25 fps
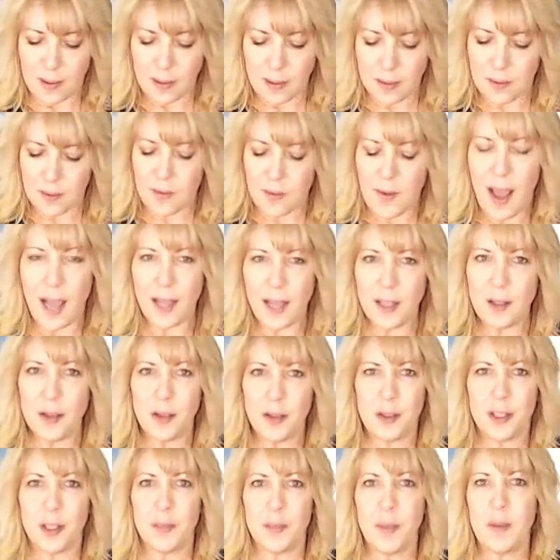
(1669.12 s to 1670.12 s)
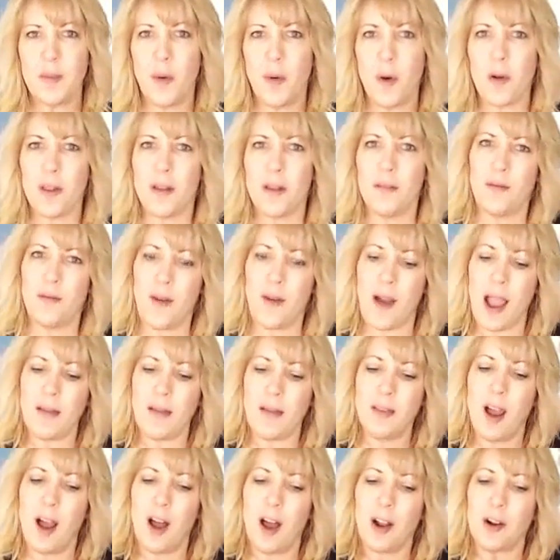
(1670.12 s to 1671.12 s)
the value should be more than
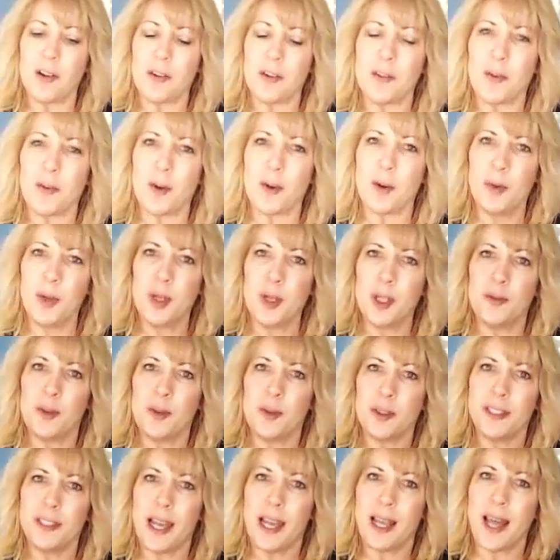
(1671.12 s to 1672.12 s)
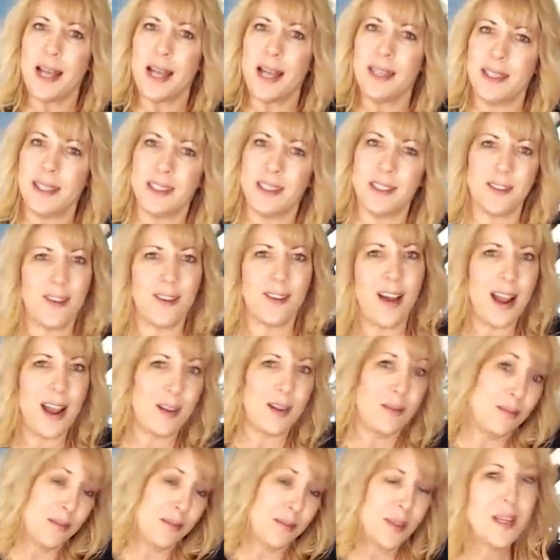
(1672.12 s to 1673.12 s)
$5 for a beautiful set like this, right?
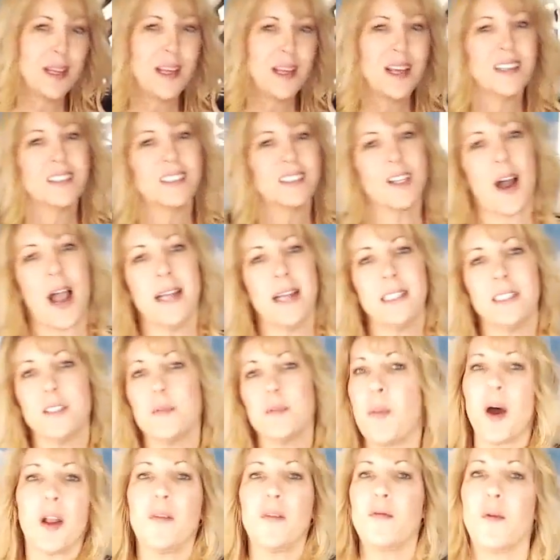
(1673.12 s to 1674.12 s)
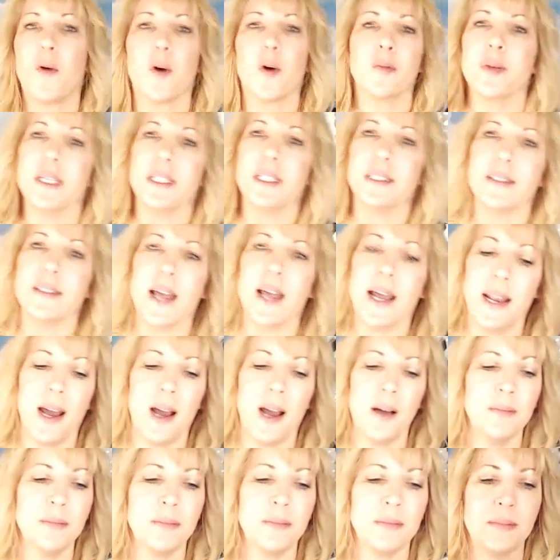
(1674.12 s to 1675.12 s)
So I just bought a four-piece
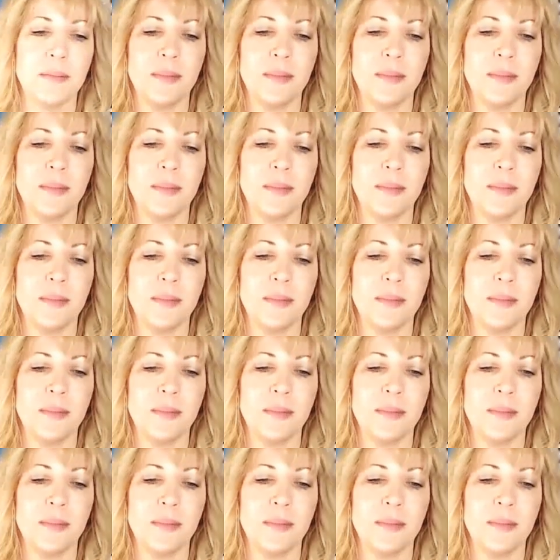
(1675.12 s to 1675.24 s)
setup.